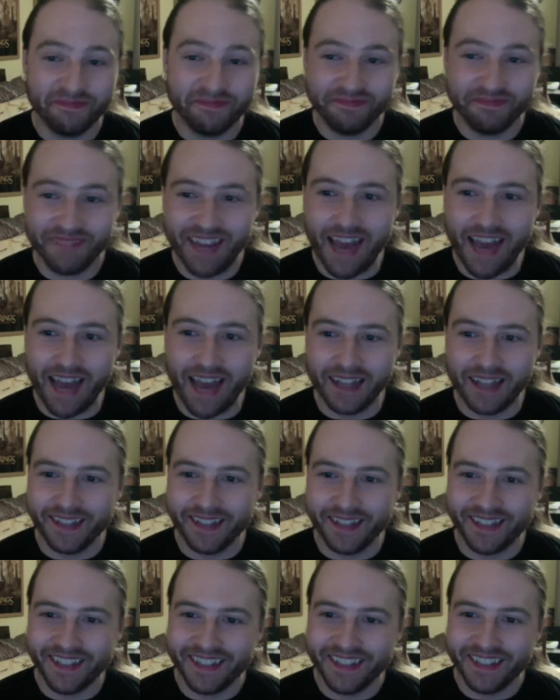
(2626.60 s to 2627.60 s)

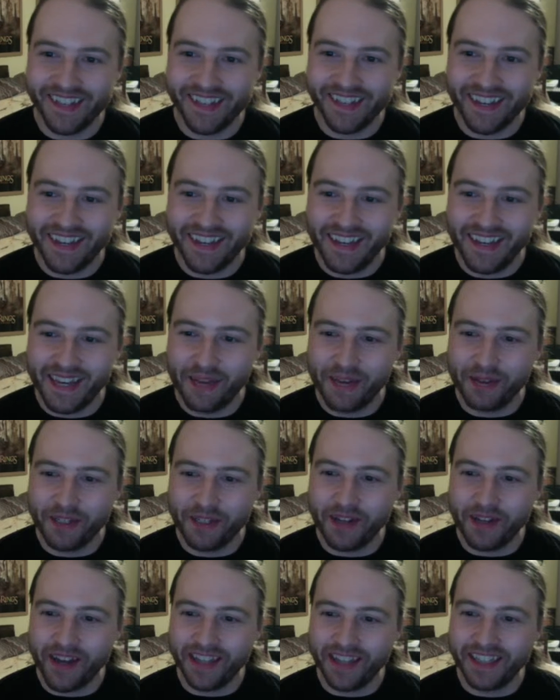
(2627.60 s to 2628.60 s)
And it was an
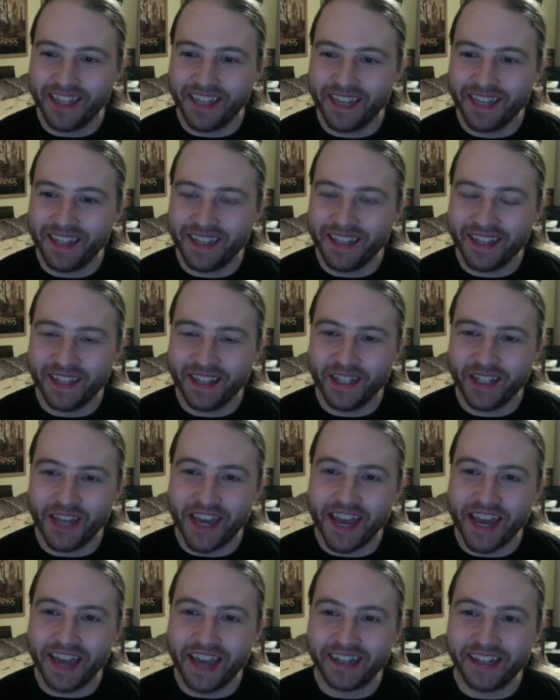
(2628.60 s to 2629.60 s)
idea that
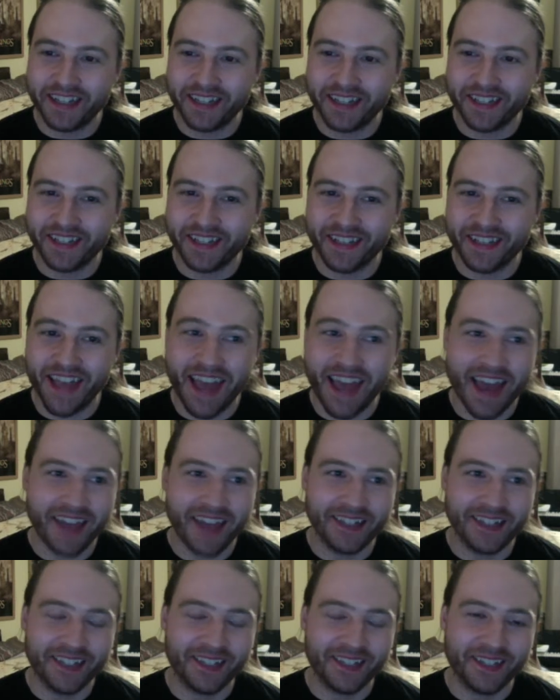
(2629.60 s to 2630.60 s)
JX
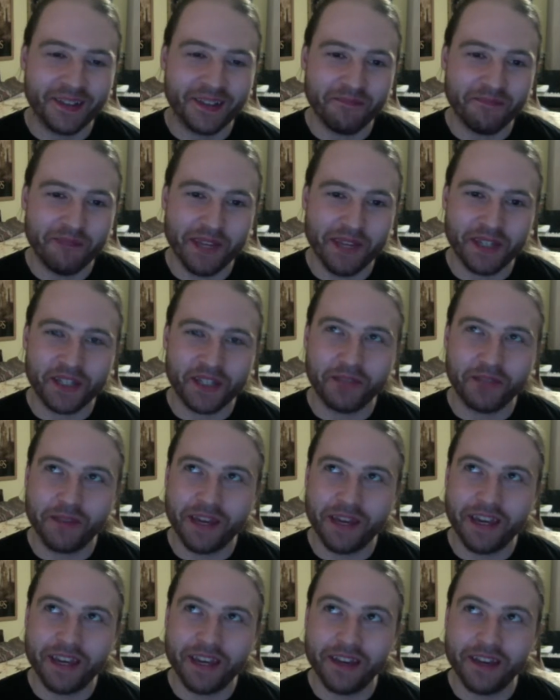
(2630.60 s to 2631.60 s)
had and pitched to
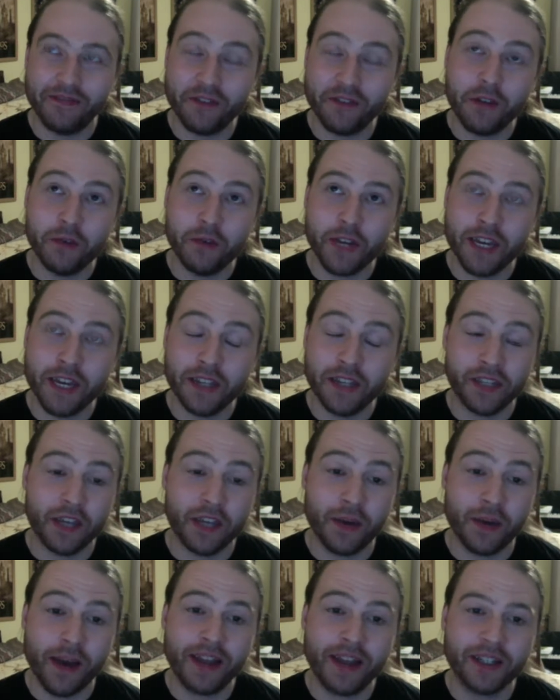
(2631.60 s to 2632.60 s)
me a few years
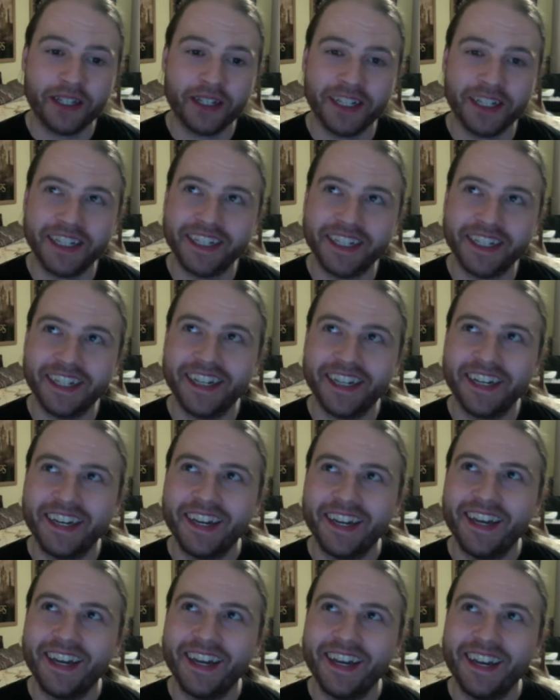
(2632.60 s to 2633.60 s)
ago, actually,
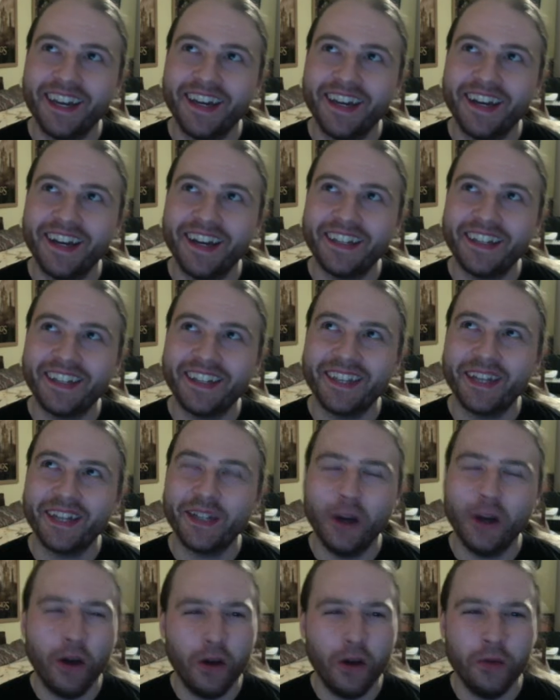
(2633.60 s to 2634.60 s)
and said,
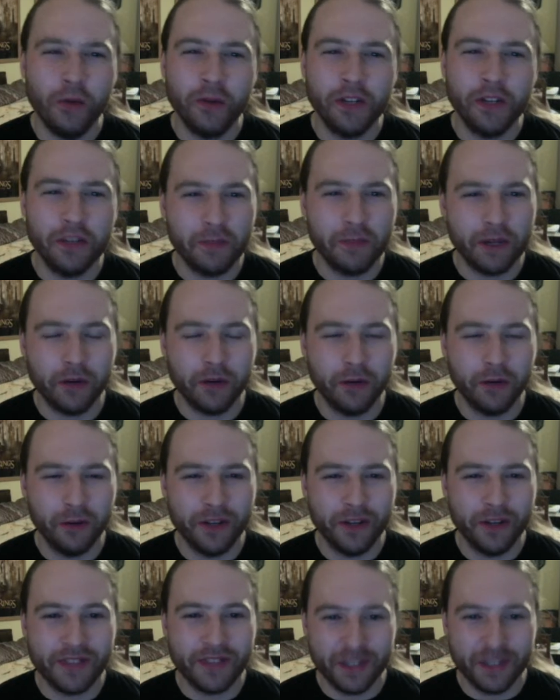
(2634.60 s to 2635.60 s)
oh, wouldn't it be cool
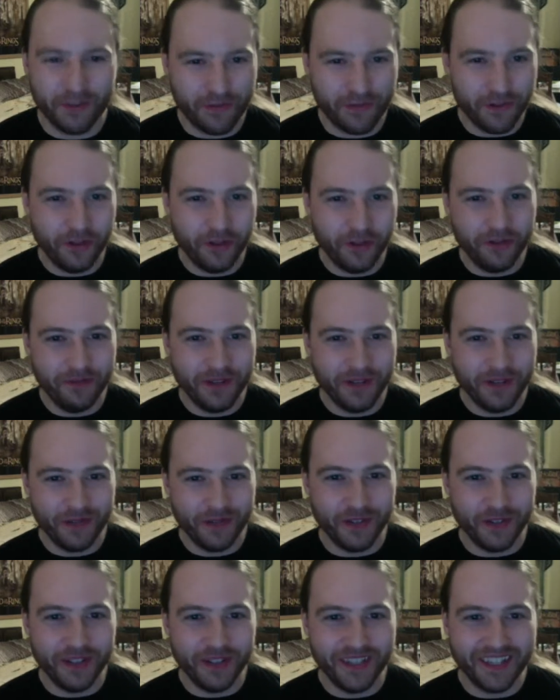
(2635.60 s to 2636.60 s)
if this film had have
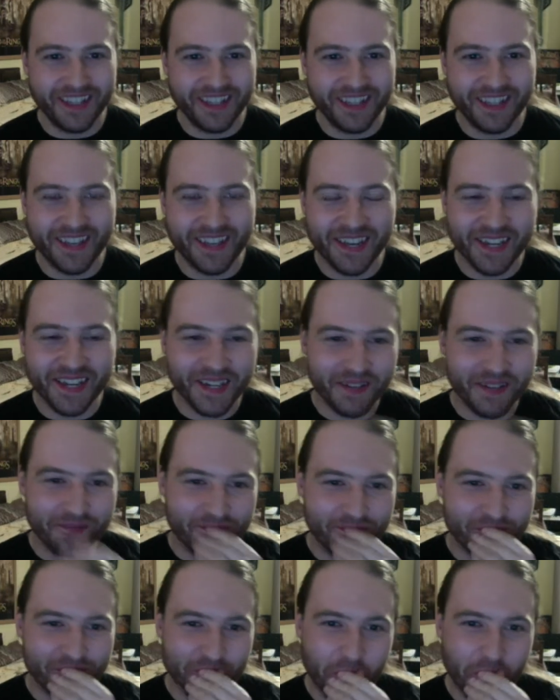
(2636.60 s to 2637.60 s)
done this thing,
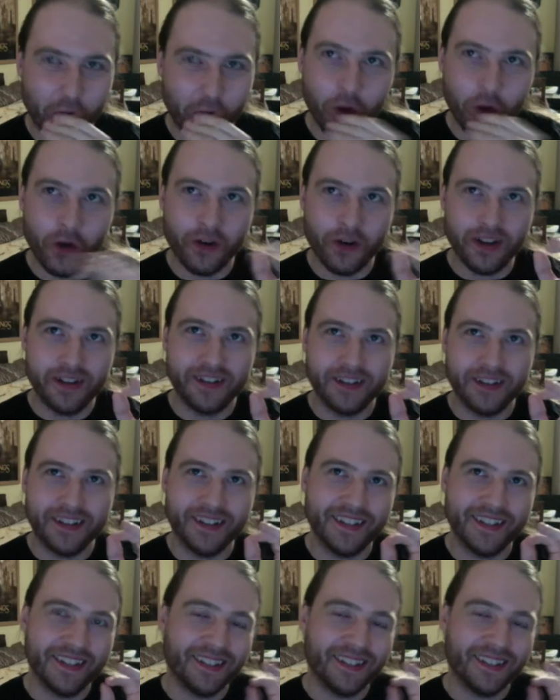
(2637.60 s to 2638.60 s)
or
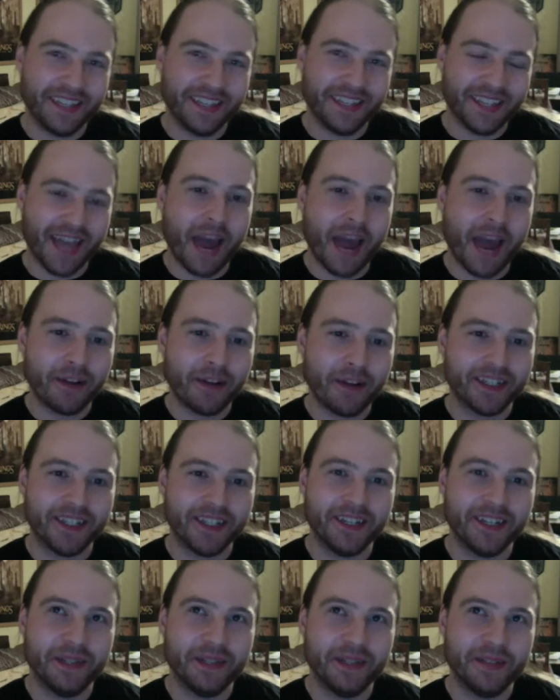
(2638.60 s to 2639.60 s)
this character
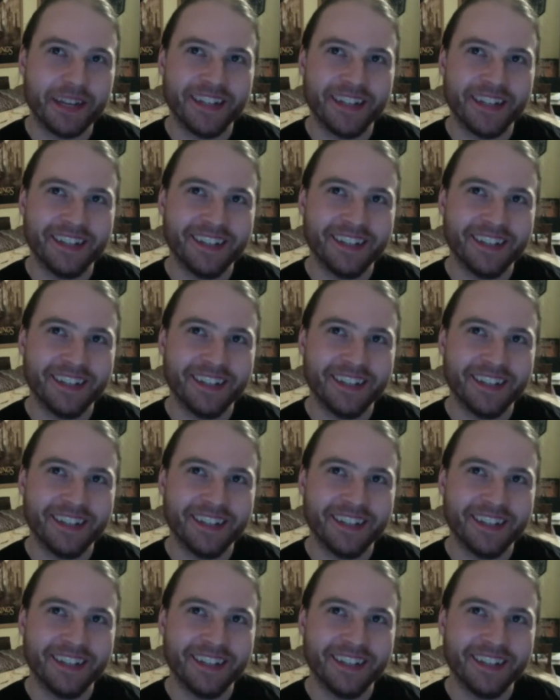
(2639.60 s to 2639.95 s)
had have been